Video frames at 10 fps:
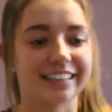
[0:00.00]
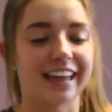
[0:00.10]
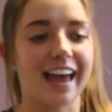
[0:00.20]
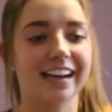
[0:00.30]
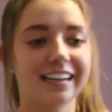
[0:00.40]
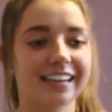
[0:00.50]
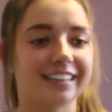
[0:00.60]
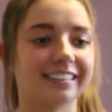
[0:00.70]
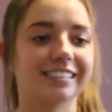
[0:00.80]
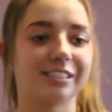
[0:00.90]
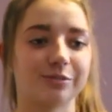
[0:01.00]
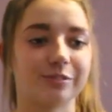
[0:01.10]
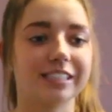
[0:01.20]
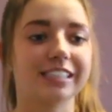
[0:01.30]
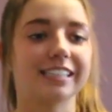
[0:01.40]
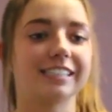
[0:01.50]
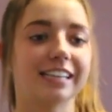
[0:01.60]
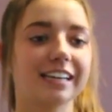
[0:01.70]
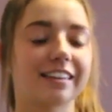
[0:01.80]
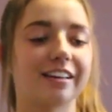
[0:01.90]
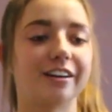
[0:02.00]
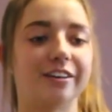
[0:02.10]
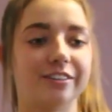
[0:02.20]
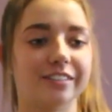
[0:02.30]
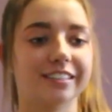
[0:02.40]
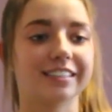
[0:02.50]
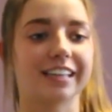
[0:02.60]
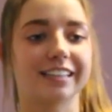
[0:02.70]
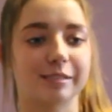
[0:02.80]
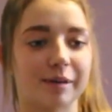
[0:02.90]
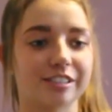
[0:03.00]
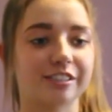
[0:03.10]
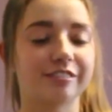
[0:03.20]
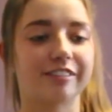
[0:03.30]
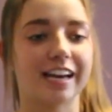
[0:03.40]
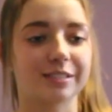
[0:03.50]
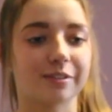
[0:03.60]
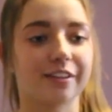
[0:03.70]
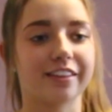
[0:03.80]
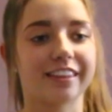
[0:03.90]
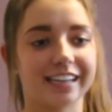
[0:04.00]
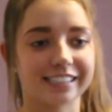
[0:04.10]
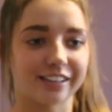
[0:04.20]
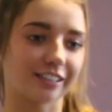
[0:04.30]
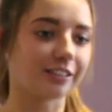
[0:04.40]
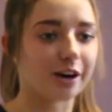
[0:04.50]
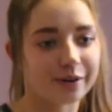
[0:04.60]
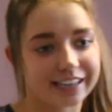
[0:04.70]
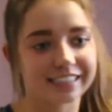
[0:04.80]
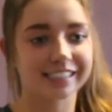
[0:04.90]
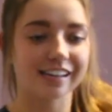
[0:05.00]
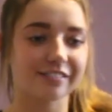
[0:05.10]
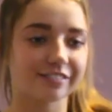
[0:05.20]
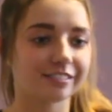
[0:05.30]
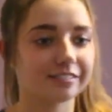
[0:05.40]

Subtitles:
The editing on this is really sick though. Like the special effects with all the things that are glowing and stuff.